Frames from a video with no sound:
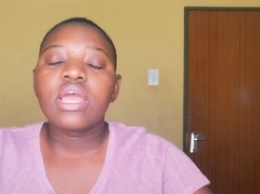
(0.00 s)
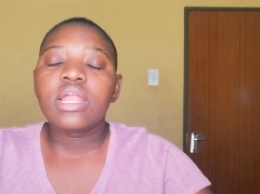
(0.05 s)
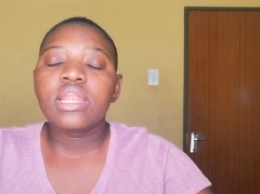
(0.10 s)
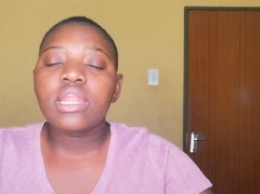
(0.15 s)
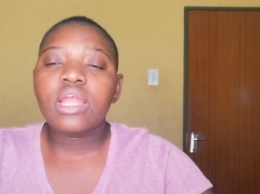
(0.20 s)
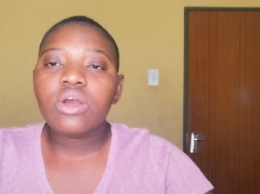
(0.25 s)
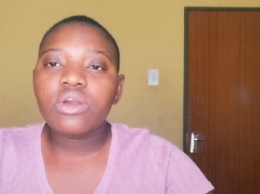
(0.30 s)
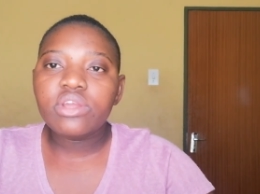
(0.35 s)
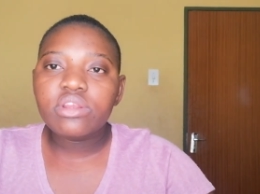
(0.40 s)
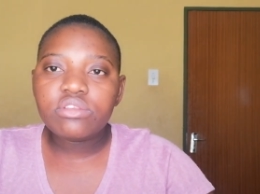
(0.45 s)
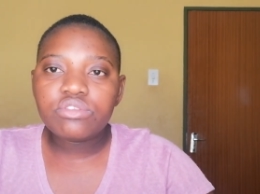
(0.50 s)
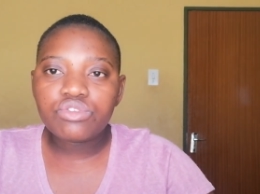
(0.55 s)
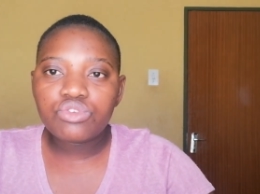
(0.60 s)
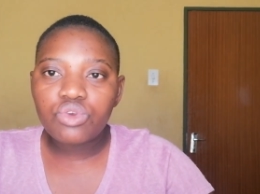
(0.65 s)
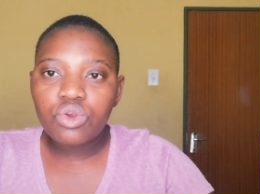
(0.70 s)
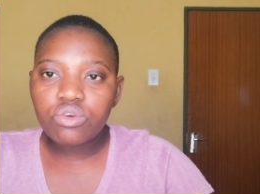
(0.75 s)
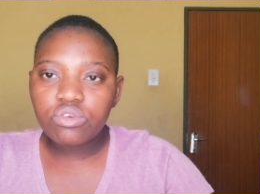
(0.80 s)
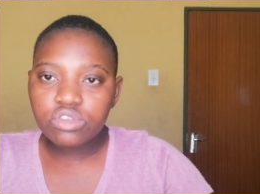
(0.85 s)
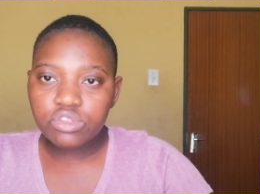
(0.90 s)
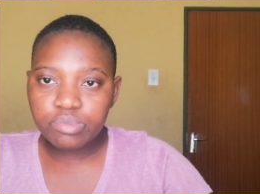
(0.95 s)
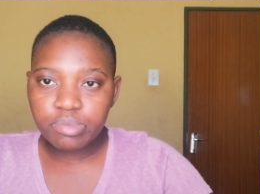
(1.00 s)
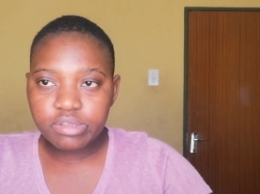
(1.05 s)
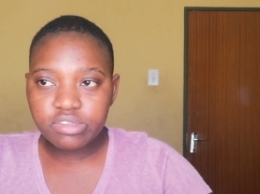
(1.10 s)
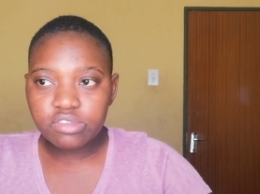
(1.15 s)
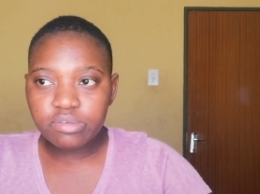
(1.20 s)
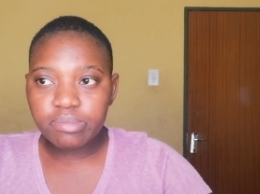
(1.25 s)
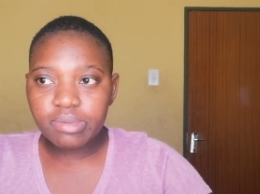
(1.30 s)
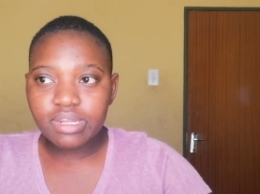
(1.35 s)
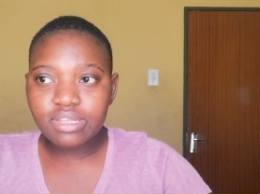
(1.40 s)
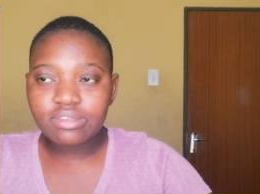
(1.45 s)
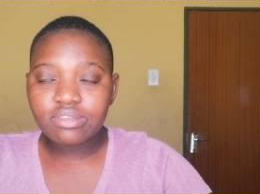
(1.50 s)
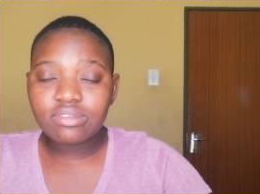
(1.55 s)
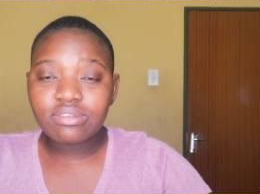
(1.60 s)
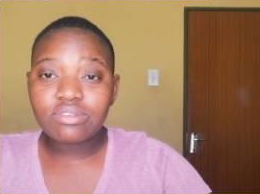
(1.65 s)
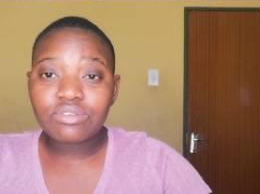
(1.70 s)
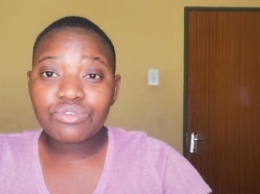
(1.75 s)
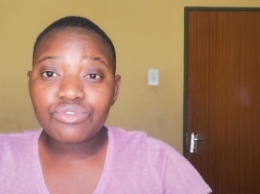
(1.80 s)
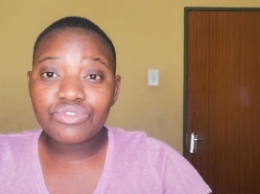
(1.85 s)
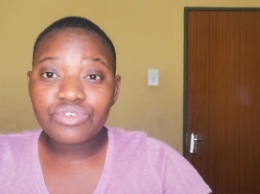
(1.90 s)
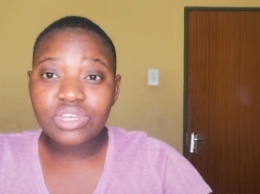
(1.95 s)
Now it is your responsibility
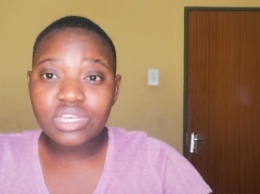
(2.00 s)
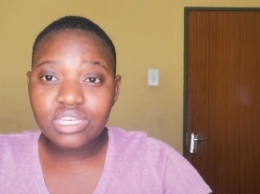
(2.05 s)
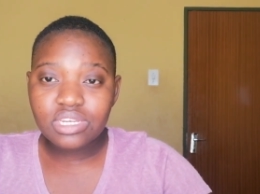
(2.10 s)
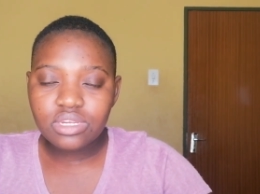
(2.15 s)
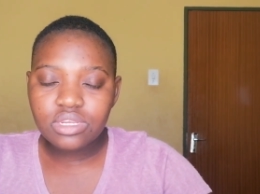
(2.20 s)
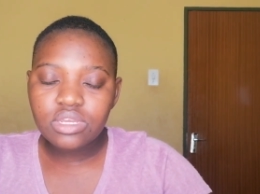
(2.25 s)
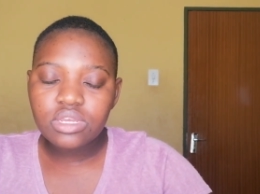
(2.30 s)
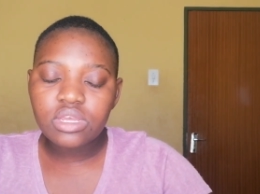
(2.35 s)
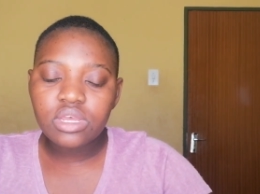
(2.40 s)
to read